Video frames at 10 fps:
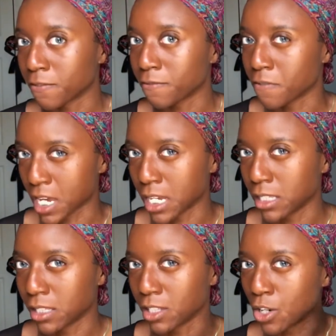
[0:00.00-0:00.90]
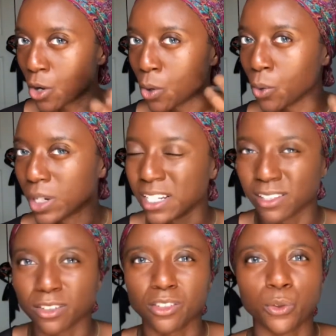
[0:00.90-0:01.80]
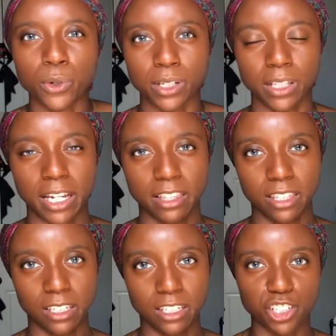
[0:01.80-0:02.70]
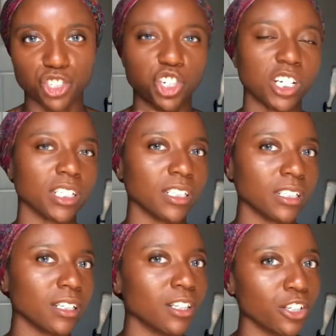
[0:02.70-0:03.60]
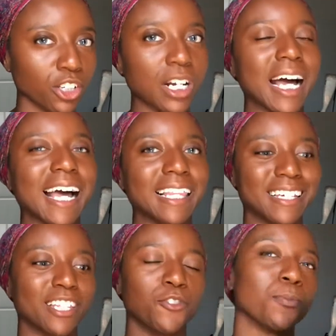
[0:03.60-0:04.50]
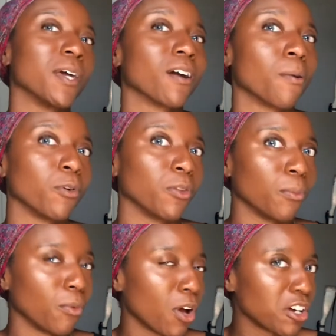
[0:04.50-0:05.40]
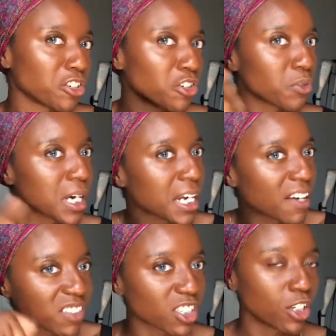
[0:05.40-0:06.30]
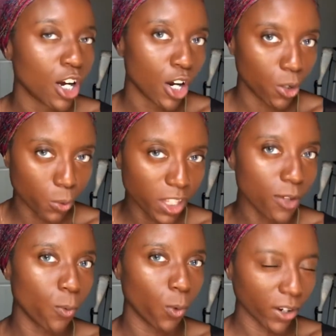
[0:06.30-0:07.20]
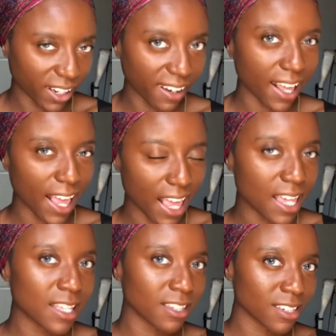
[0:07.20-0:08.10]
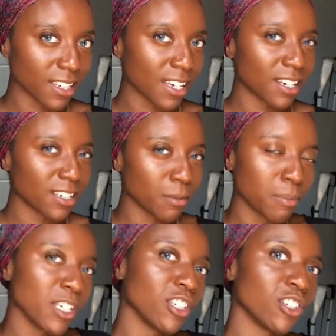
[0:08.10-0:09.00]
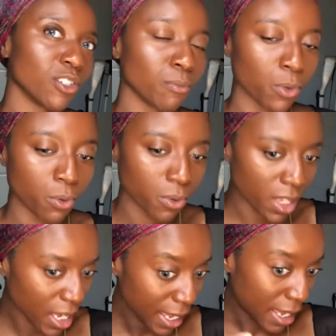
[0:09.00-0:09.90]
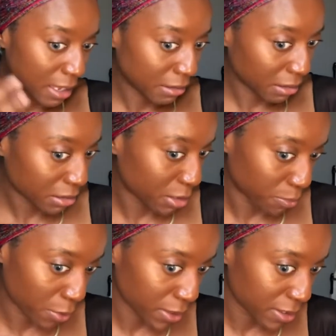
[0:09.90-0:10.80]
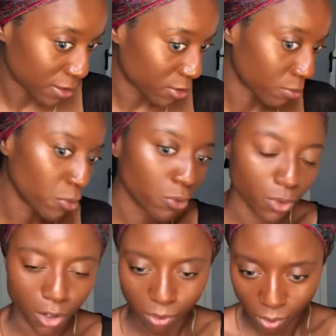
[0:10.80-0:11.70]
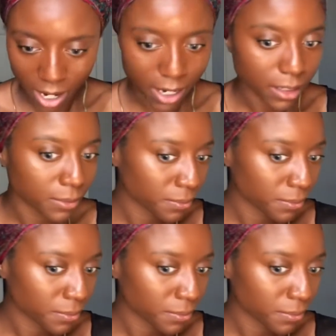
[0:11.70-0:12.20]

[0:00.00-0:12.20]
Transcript: face, you know. It doesn't look like the chunky glitter highlight that you pick up with a brush and you kind of have to really work it in to get it to be smooth. It looks pretty smooth already.